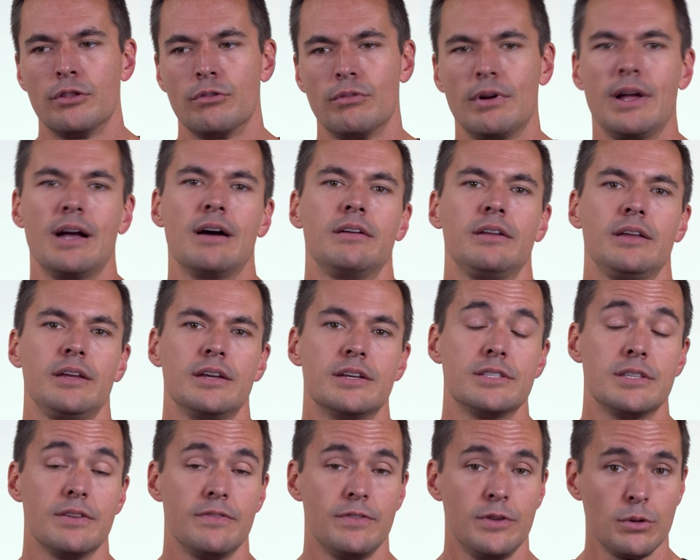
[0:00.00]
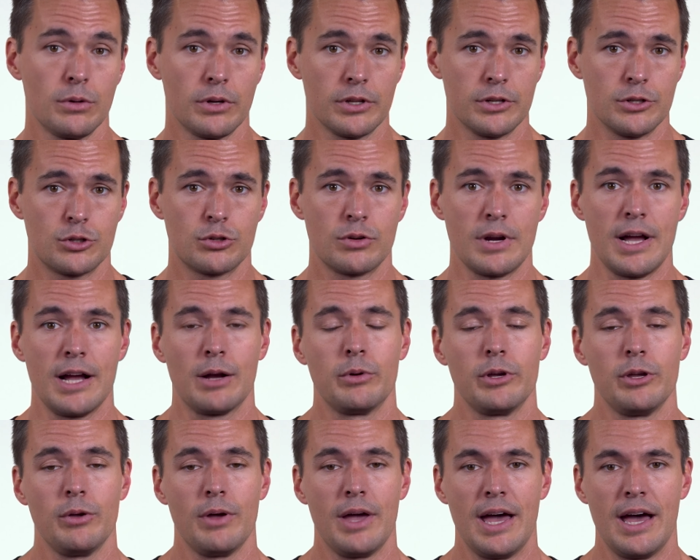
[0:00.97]
the reality is if you can
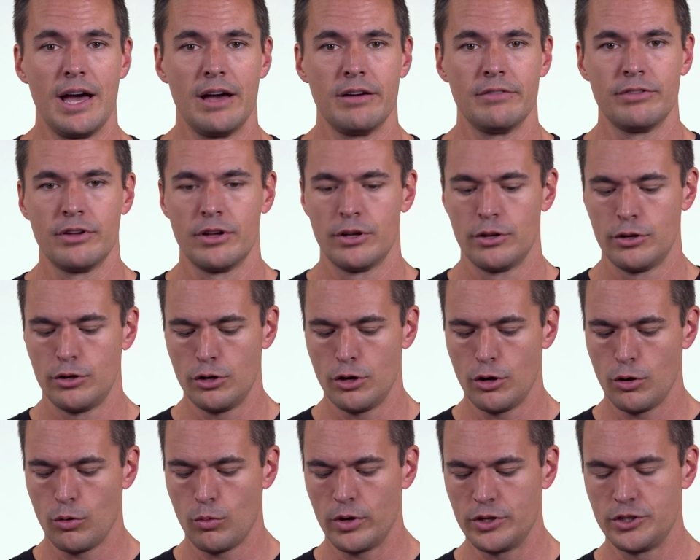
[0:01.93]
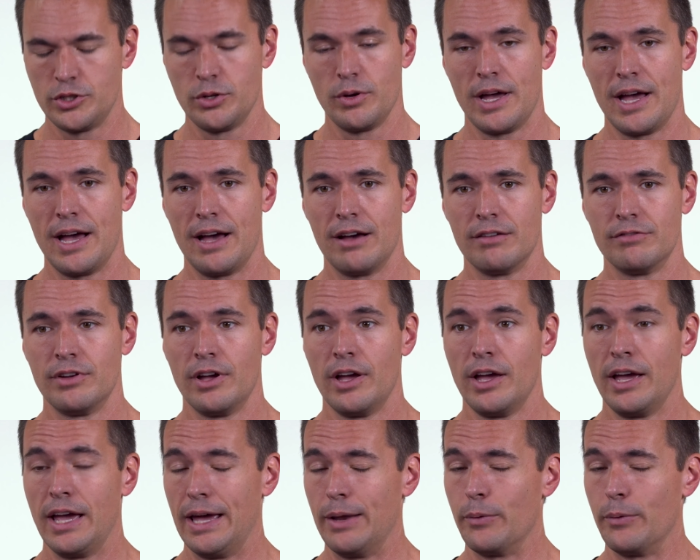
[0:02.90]
track what you have, know what you have,